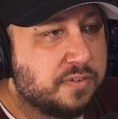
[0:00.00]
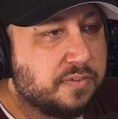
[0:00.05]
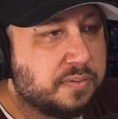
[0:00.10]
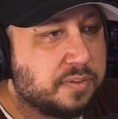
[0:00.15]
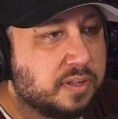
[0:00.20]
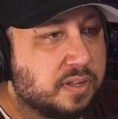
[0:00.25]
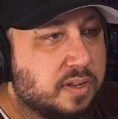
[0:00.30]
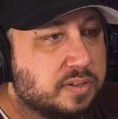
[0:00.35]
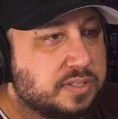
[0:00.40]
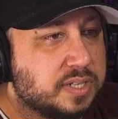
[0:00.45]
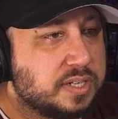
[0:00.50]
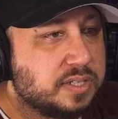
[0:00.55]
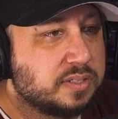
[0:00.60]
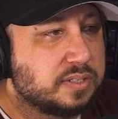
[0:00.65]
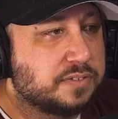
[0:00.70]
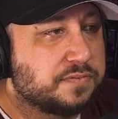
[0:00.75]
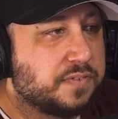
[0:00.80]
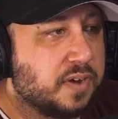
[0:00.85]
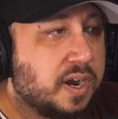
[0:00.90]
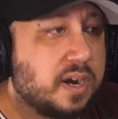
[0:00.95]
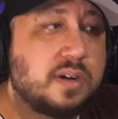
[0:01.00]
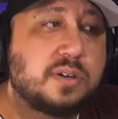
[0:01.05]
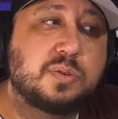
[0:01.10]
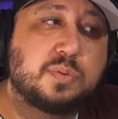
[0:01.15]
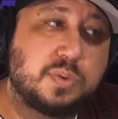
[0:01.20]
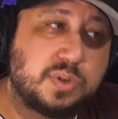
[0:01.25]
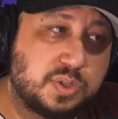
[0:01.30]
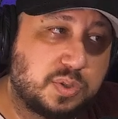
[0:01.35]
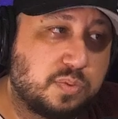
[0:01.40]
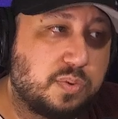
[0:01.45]
from the Los Angeles fires,
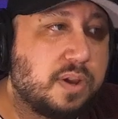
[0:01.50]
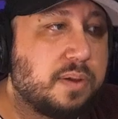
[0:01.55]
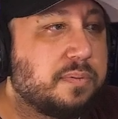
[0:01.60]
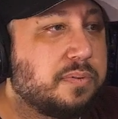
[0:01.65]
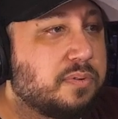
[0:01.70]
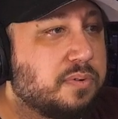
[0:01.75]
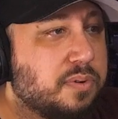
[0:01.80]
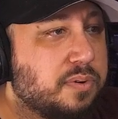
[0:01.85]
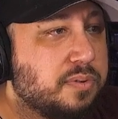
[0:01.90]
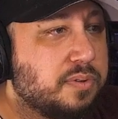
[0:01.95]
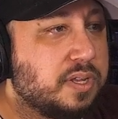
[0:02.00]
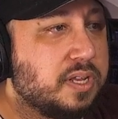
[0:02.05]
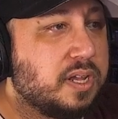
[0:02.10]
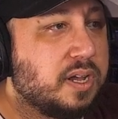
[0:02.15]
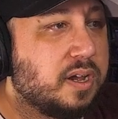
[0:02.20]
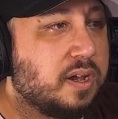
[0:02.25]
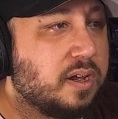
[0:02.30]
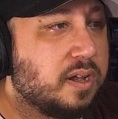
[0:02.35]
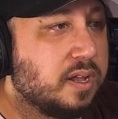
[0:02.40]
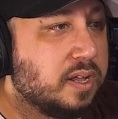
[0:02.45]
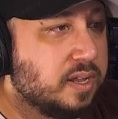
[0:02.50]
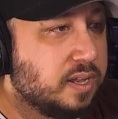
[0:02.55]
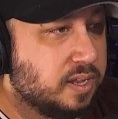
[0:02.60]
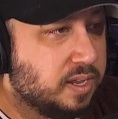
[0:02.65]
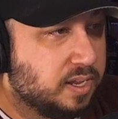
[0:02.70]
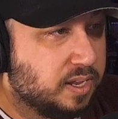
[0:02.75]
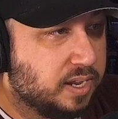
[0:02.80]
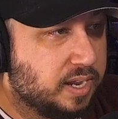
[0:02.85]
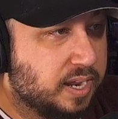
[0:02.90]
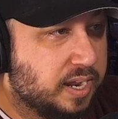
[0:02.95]
which swept through the
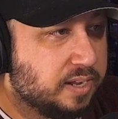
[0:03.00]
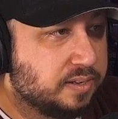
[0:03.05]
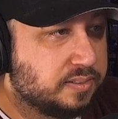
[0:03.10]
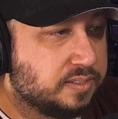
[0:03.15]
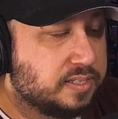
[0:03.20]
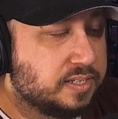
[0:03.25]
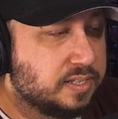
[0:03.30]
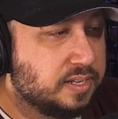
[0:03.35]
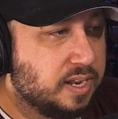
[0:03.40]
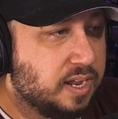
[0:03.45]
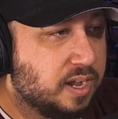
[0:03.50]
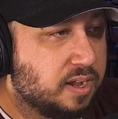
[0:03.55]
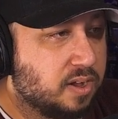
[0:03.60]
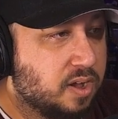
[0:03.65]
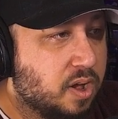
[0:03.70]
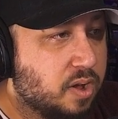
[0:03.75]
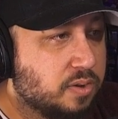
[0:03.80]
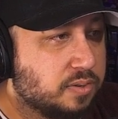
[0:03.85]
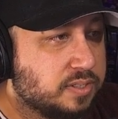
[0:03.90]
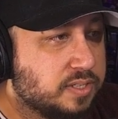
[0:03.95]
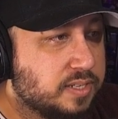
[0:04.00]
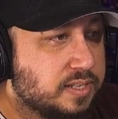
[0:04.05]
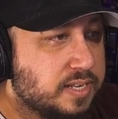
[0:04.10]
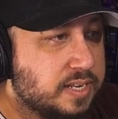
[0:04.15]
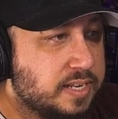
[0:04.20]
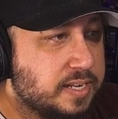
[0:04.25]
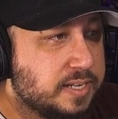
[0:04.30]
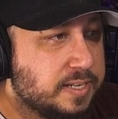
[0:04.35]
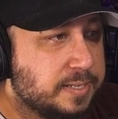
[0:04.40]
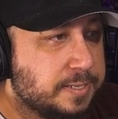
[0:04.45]

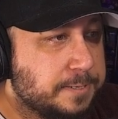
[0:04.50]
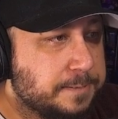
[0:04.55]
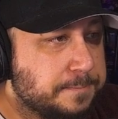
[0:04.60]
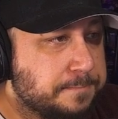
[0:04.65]
Altadena